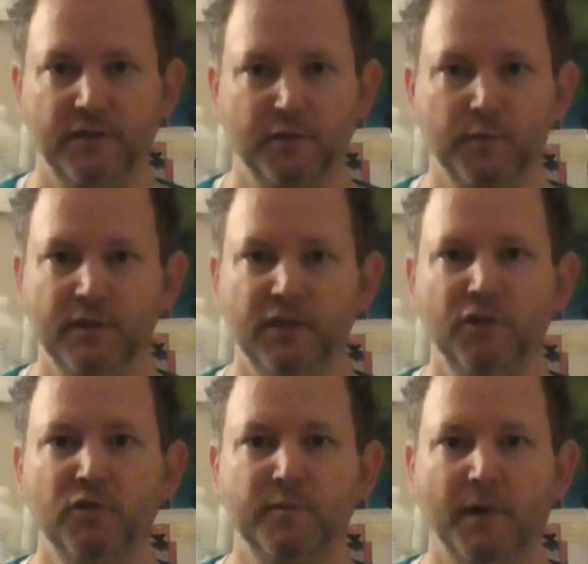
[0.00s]
This one's going to
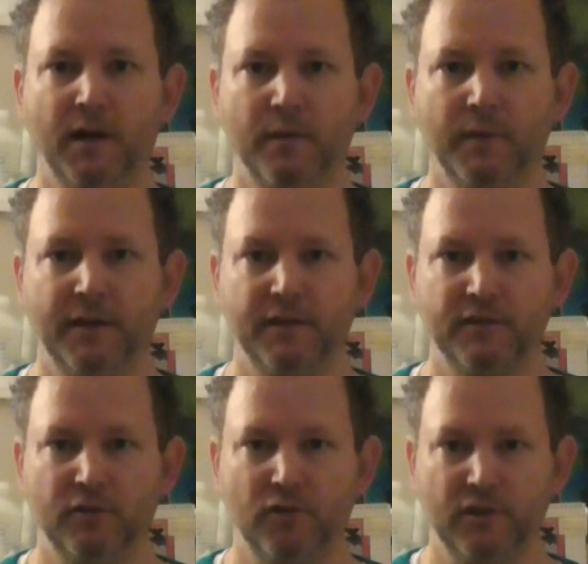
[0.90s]
use Mahabanda,
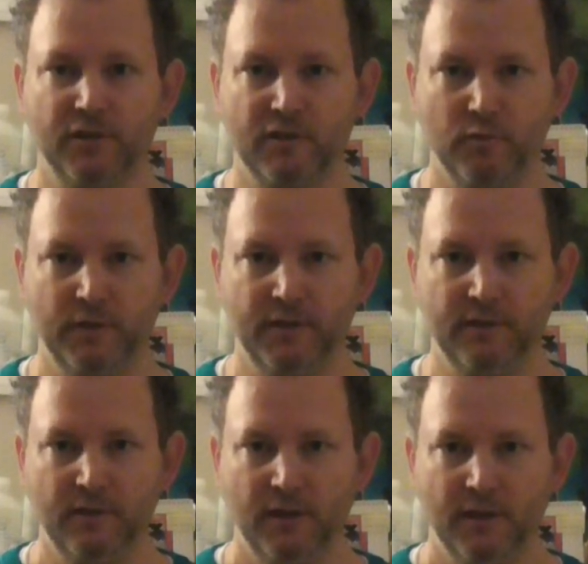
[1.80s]
so you're going to squeeze